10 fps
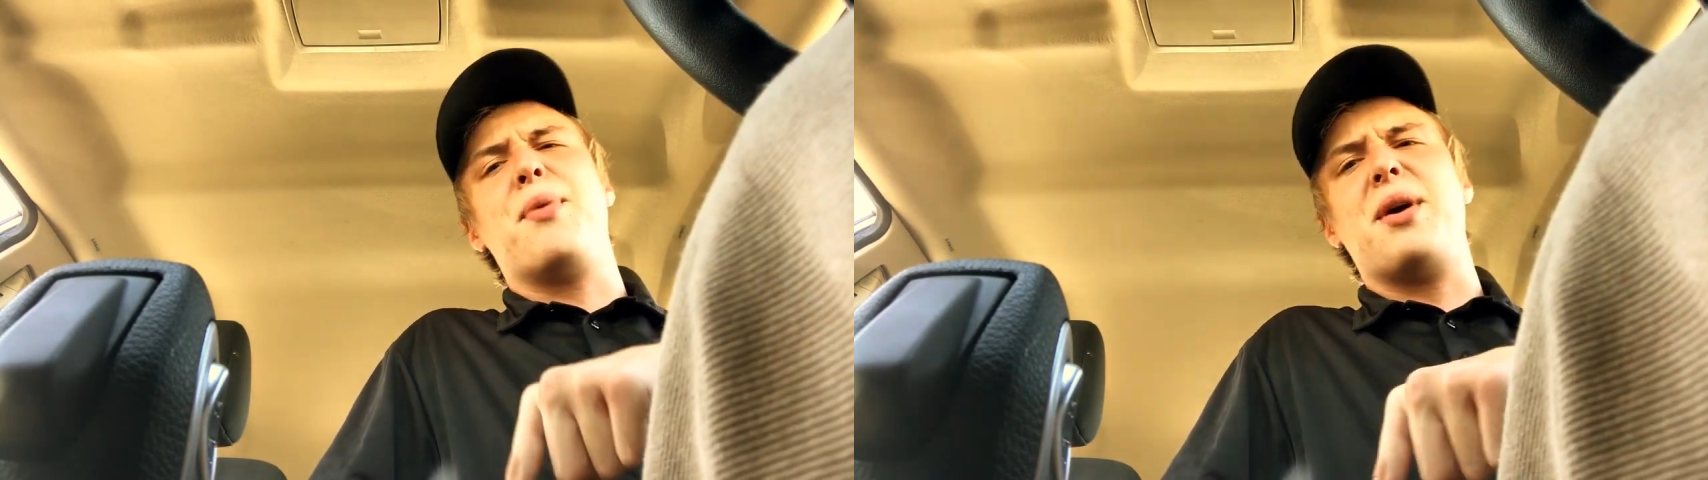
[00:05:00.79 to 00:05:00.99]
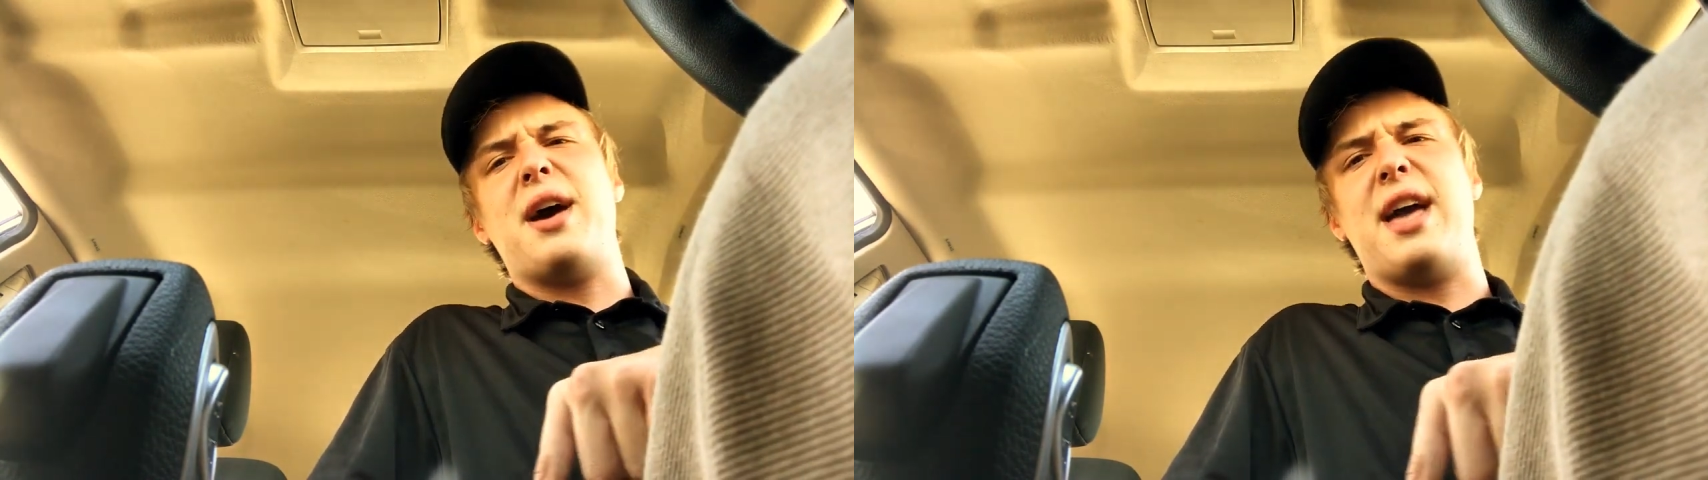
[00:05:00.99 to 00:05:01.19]

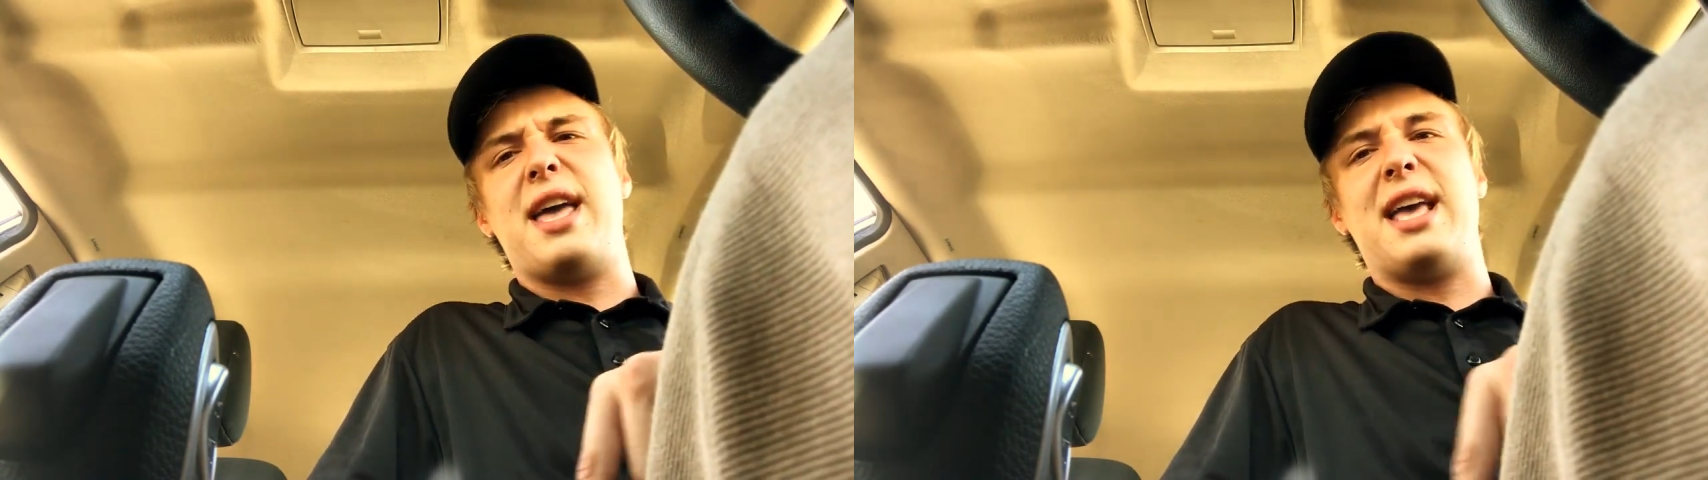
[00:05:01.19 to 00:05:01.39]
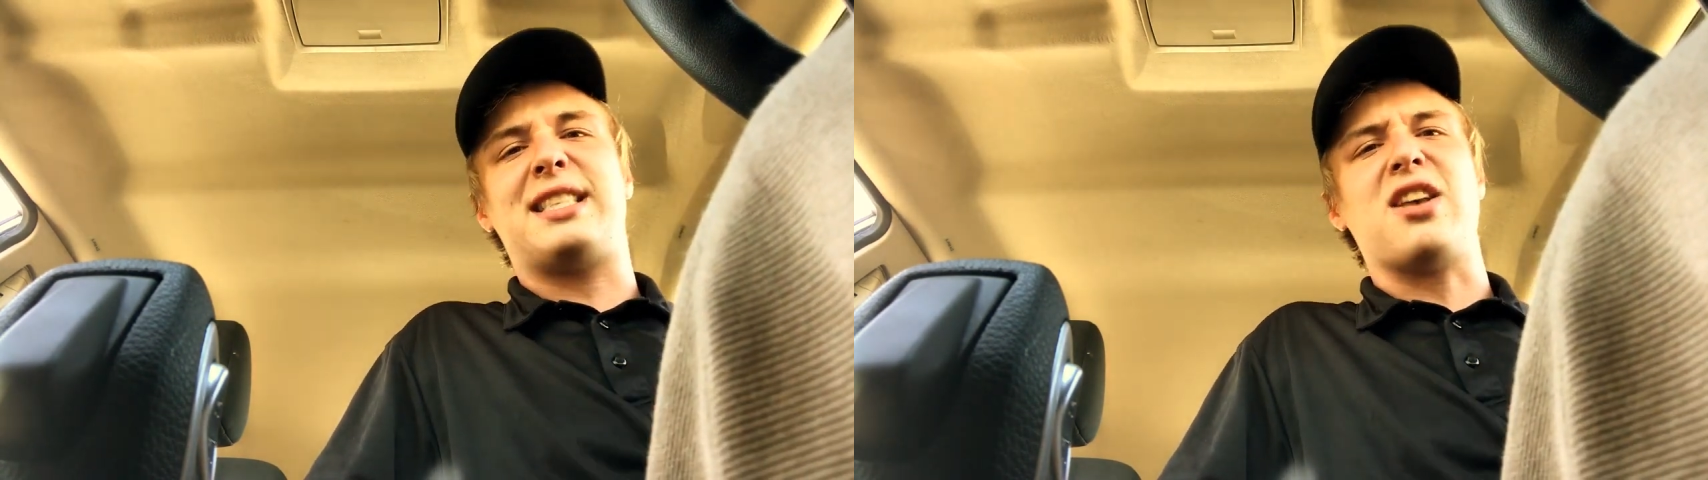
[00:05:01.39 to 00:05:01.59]

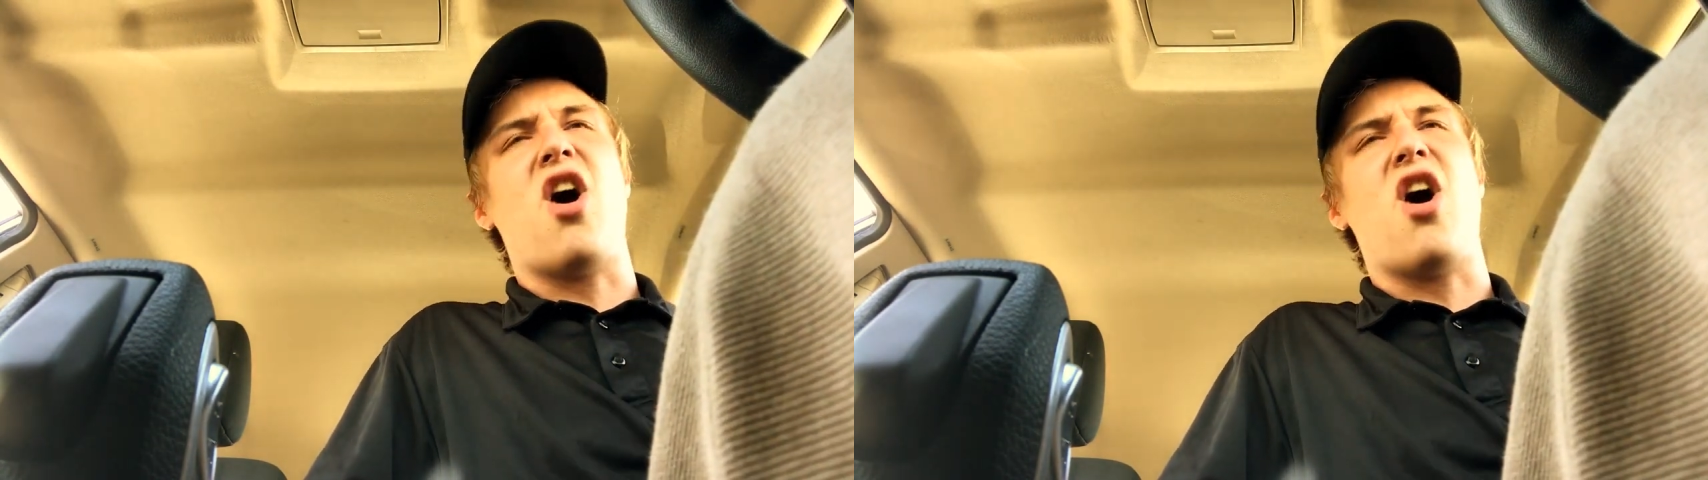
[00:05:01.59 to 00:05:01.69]
but it's